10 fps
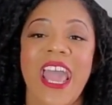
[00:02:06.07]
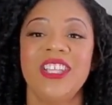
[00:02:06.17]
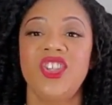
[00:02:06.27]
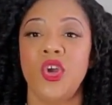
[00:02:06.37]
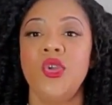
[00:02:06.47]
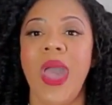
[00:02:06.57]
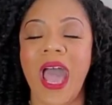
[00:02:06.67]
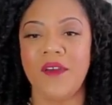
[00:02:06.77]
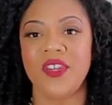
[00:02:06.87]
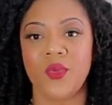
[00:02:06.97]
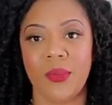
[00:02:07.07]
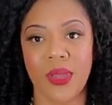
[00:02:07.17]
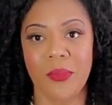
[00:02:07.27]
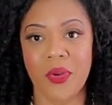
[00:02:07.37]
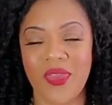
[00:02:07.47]
And so you have to
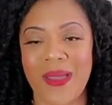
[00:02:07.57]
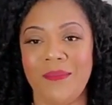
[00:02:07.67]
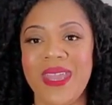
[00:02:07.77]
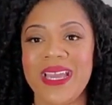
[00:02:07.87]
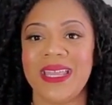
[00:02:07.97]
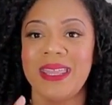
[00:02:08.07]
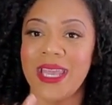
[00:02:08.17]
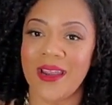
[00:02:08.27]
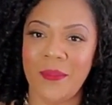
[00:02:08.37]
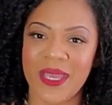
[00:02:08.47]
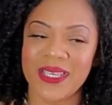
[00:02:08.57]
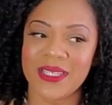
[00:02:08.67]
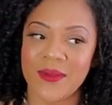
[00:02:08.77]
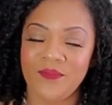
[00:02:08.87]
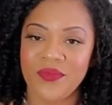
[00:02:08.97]
remember that being a
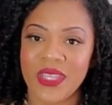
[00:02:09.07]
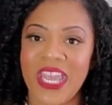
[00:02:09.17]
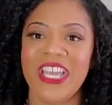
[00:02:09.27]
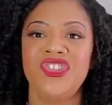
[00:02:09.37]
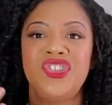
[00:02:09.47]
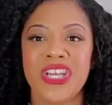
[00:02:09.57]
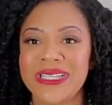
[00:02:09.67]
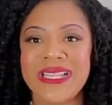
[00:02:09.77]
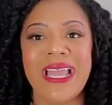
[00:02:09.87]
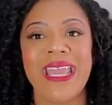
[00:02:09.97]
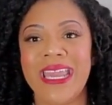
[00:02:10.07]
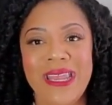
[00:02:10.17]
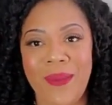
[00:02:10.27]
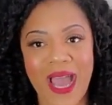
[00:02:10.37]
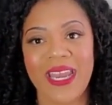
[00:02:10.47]
therapist it's just like
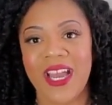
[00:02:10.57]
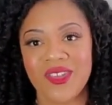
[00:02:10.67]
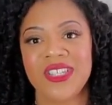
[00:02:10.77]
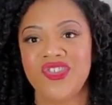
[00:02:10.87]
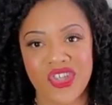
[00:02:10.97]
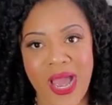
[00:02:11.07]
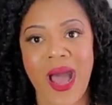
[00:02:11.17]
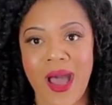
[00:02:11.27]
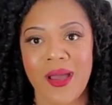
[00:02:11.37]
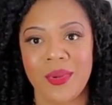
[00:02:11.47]
anybody else's job.